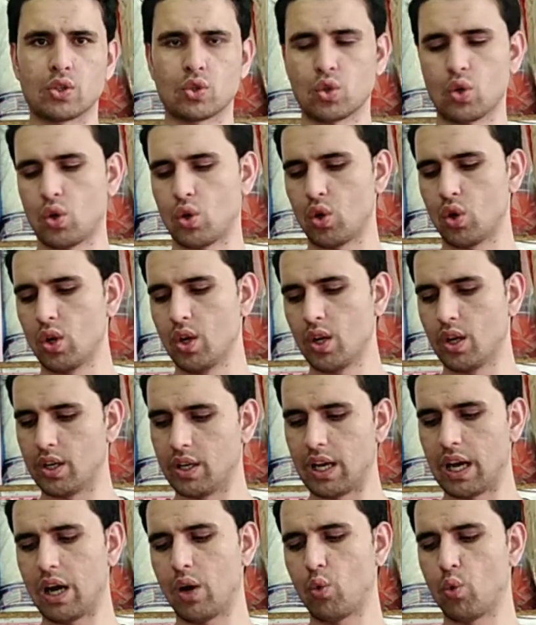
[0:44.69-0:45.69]
So
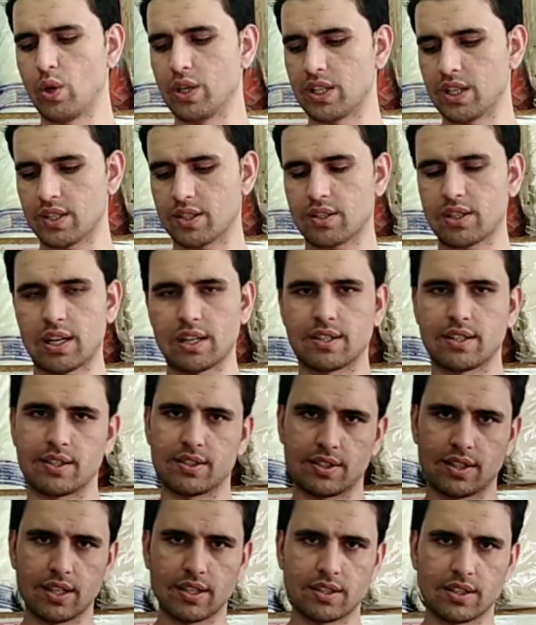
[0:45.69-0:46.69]
now we just start the
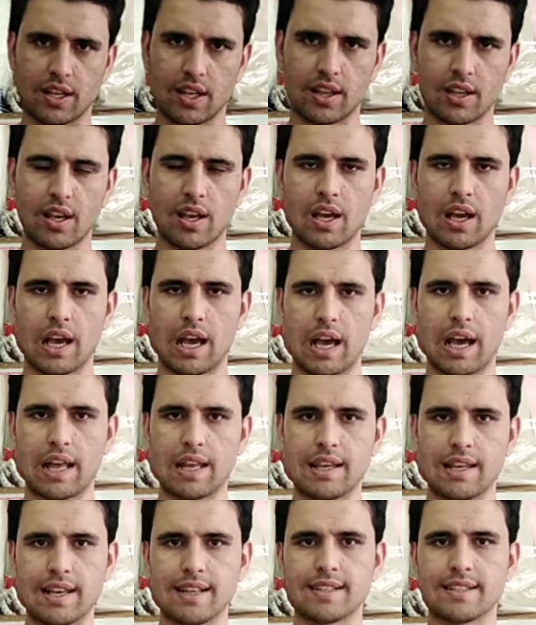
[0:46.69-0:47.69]
stretch tent
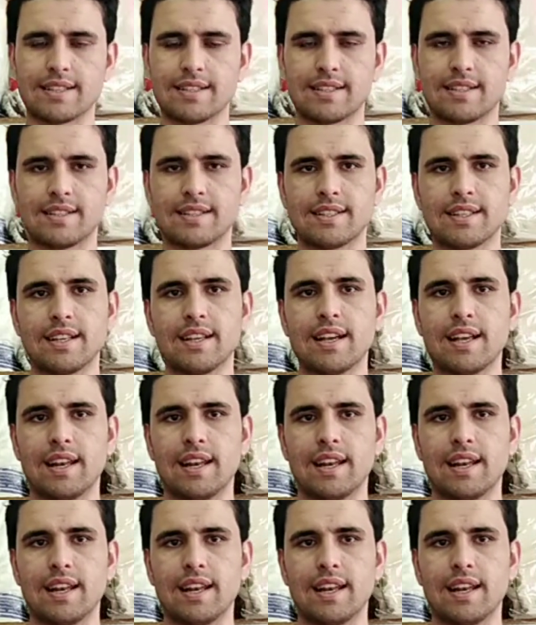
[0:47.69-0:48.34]
and let's